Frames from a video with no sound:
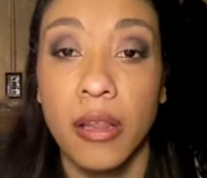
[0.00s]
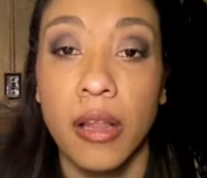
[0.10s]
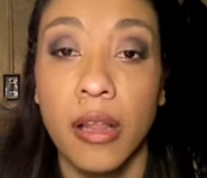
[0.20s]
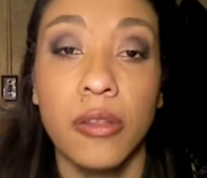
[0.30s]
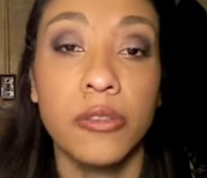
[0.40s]

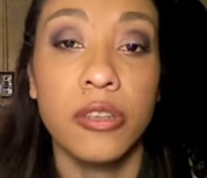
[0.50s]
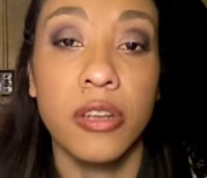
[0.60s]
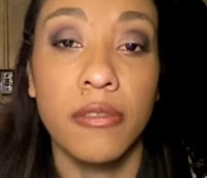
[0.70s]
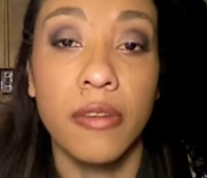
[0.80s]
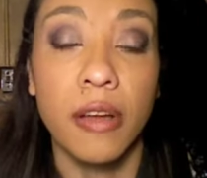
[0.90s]
illusion
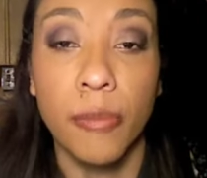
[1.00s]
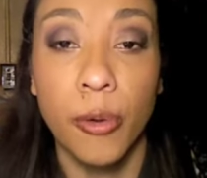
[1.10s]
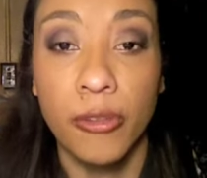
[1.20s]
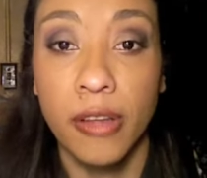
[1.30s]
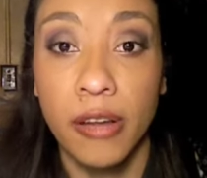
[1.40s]
of
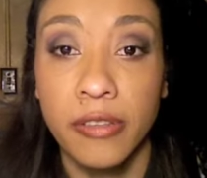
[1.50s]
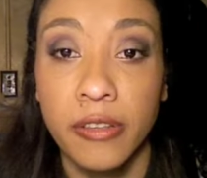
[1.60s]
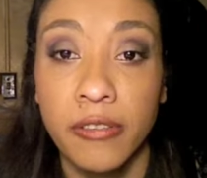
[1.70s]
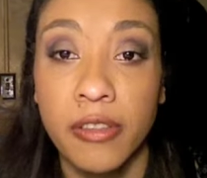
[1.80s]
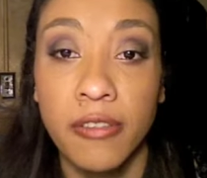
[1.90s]
more
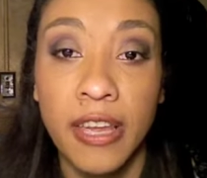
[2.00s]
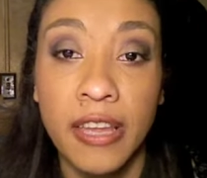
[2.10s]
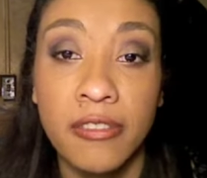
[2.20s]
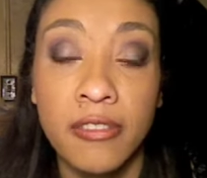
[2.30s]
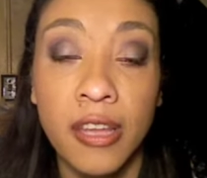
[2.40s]
softness to the
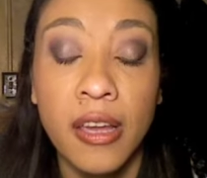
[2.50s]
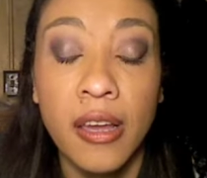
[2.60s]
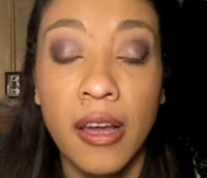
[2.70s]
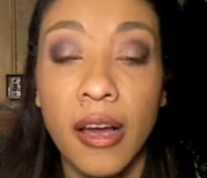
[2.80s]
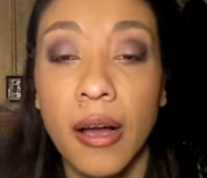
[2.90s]
face.
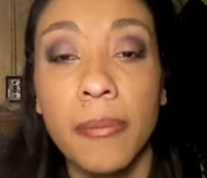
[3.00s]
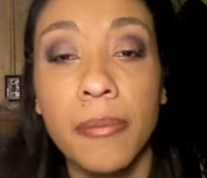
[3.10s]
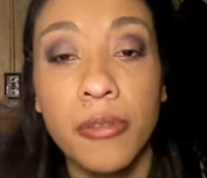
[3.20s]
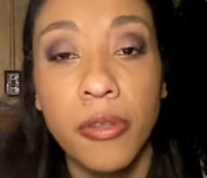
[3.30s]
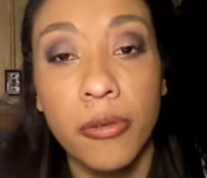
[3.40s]

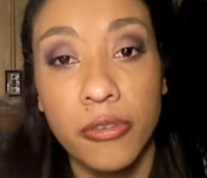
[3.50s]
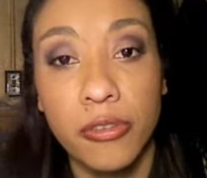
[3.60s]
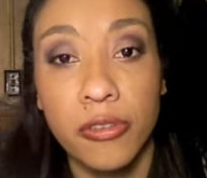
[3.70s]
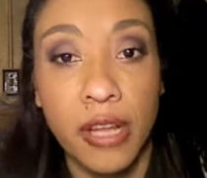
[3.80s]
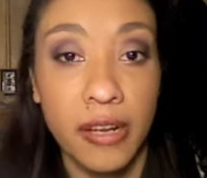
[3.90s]
So those are
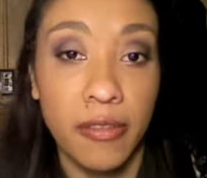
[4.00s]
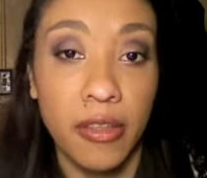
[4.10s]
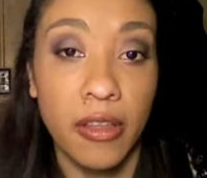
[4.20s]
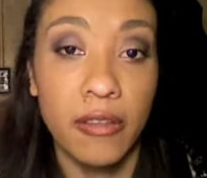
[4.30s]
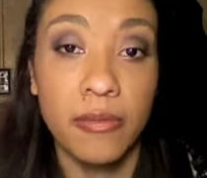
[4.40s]
just kind of the